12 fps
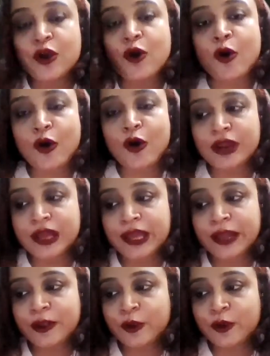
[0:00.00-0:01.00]
All
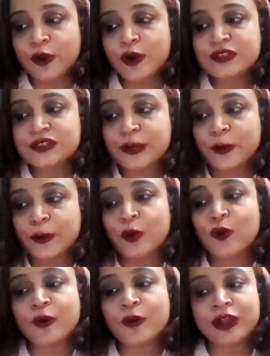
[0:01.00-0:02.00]
across the
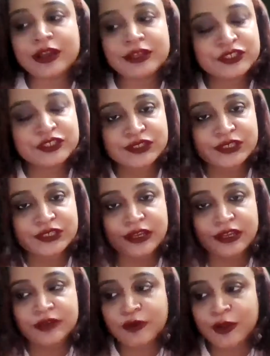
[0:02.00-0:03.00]
globe, organizations are
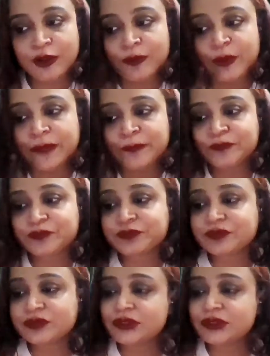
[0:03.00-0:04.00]
involving
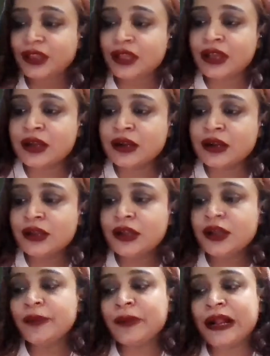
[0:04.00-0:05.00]
uh,
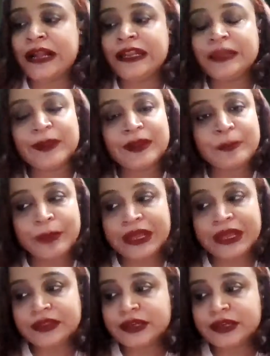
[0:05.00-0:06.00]
multiple
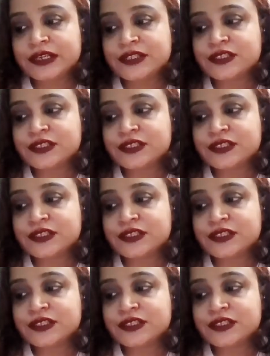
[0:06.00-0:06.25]
methods